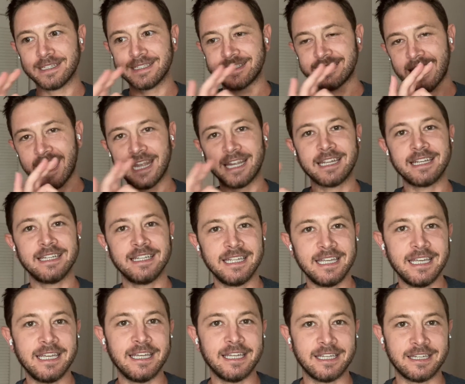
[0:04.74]

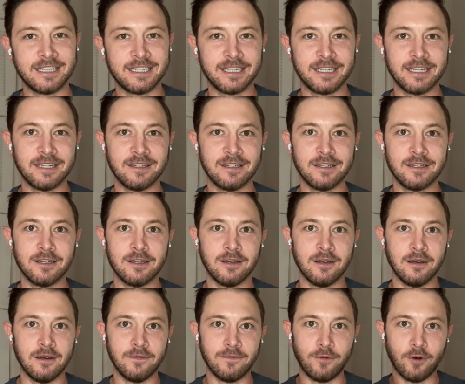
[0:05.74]
technique
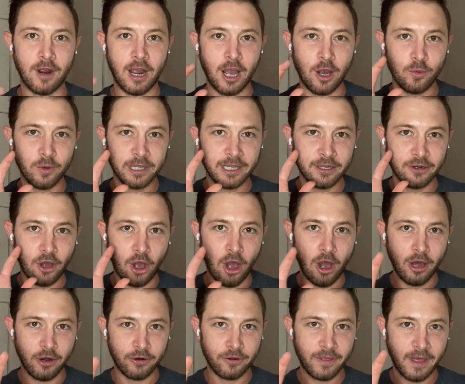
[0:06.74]
for how we can
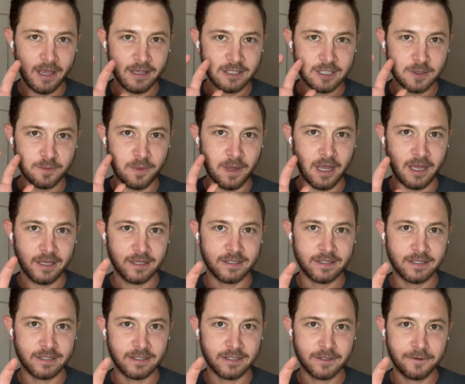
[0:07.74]
honor that
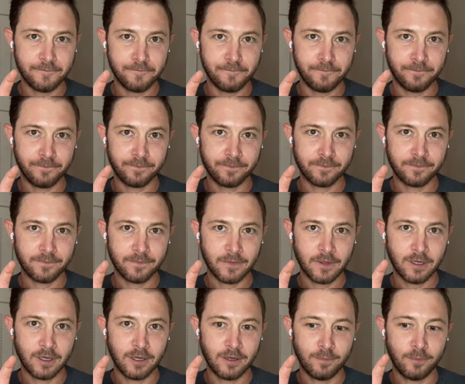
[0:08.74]
space
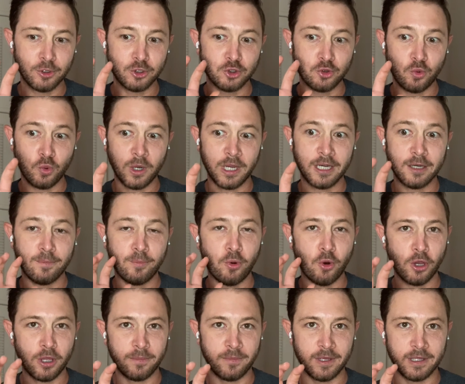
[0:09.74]
between
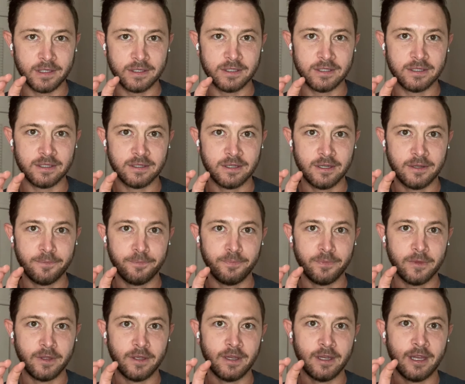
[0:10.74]
appointments.
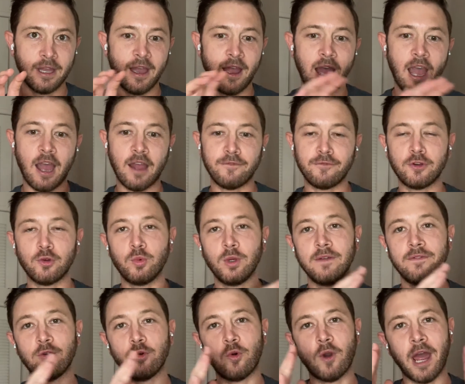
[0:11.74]
After we've
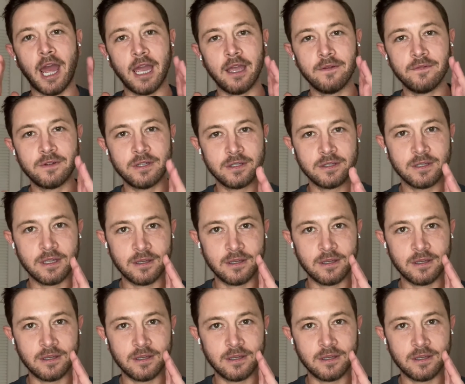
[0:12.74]
arrived